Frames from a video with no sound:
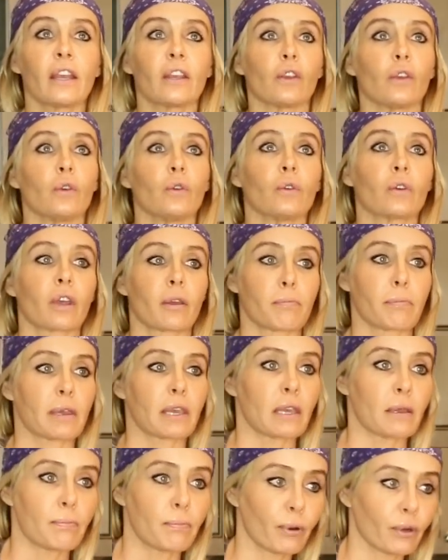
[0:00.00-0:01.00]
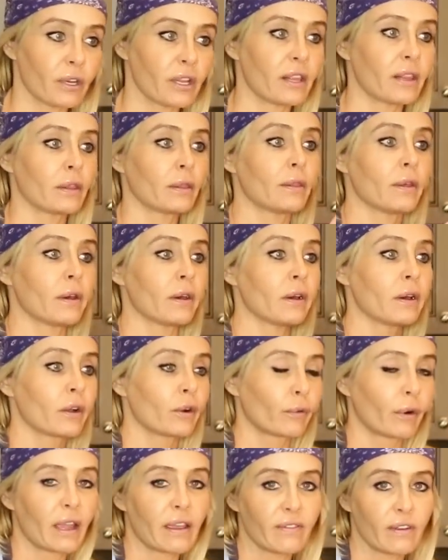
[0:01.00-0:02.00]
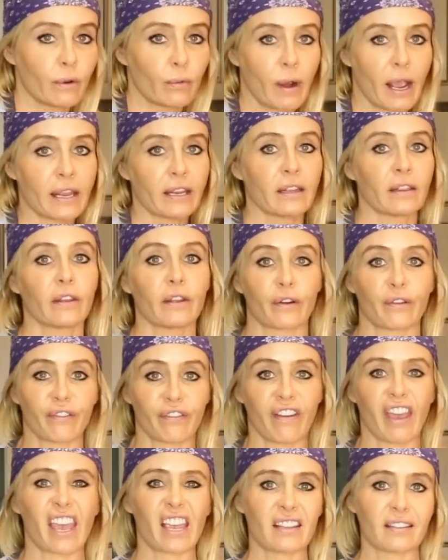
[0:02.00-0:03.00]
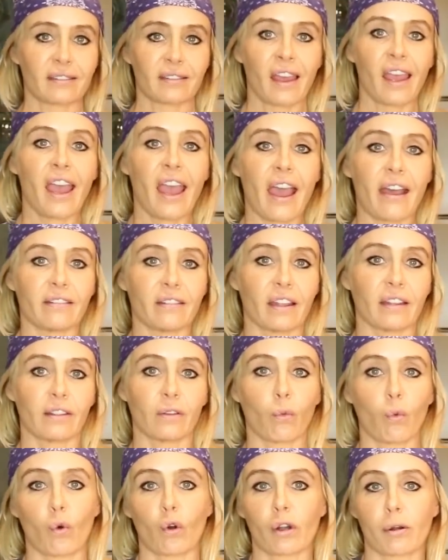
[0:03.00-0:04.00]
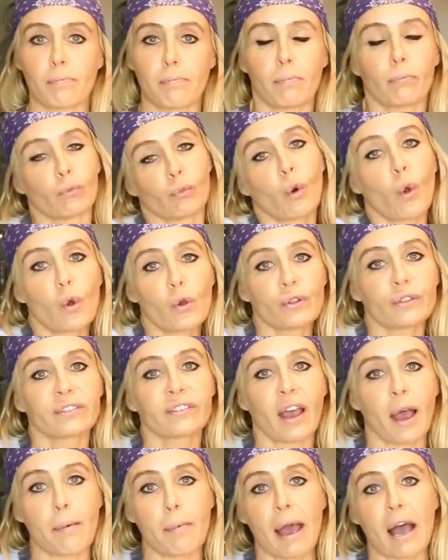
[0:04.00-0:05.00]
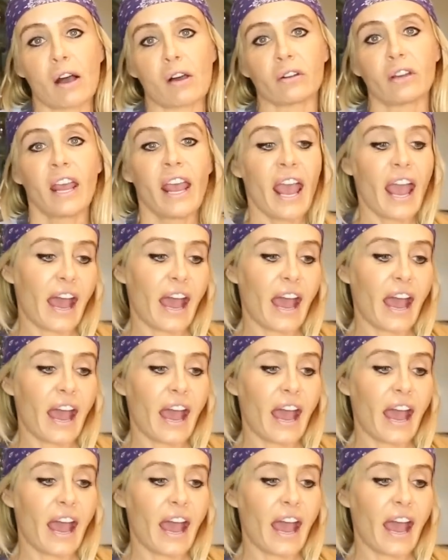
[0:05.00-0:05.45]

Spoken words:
you can be putting the gravy right in their face, and then the warm rolls come out,